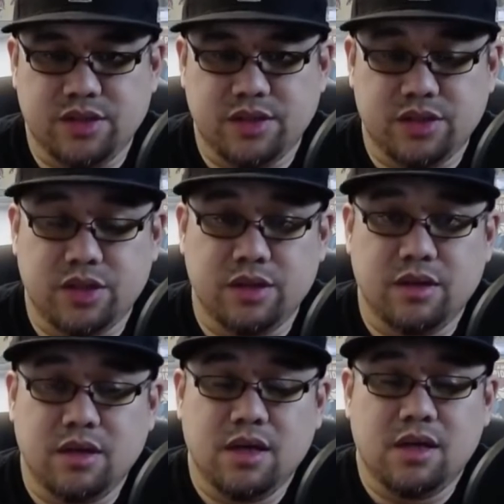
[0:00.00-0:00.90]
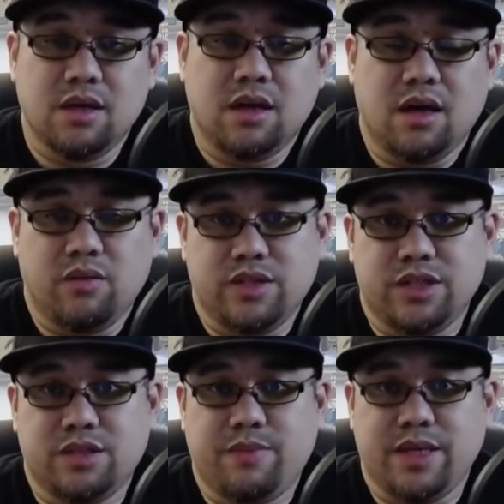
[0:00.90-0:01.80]
turn, which
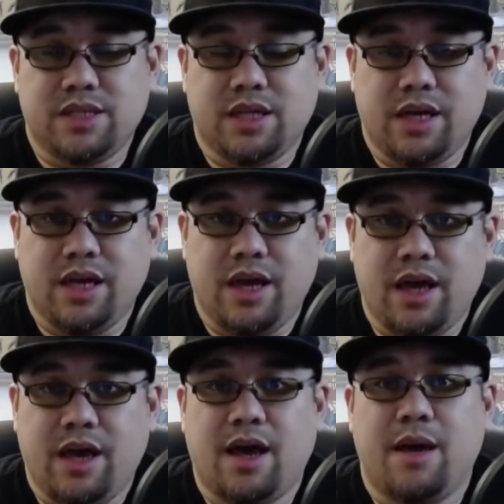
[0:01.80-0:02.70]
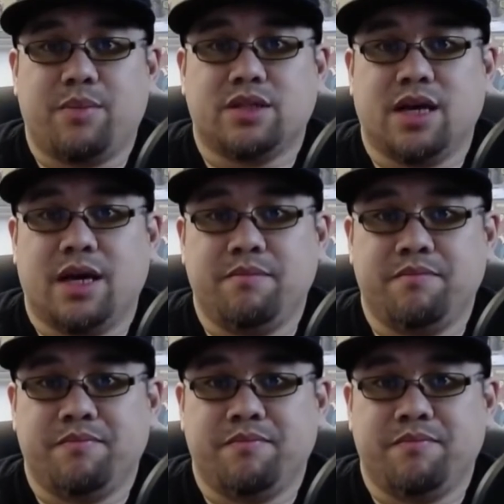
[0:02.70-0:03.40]
is basically a hyper time